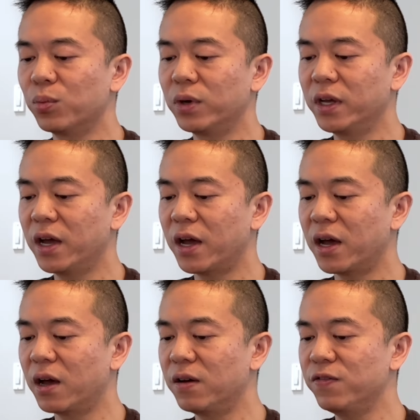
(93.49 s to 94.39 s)
we
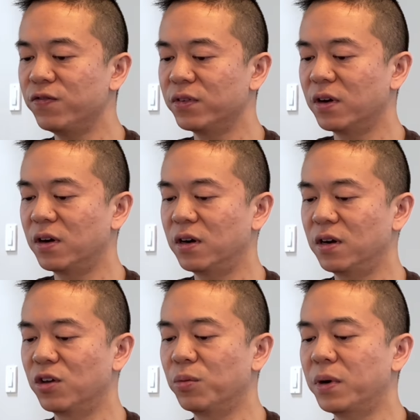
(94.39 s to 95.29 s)
have
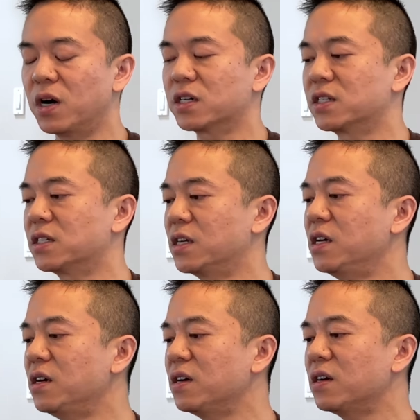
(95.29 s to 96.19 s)
our little box
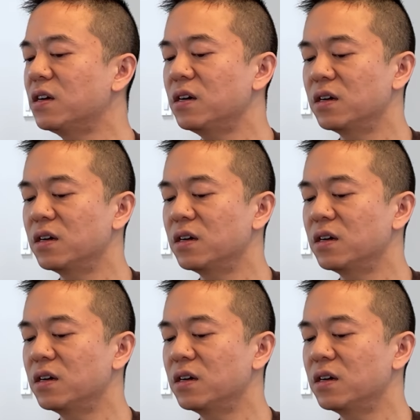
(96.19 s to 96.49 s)
here.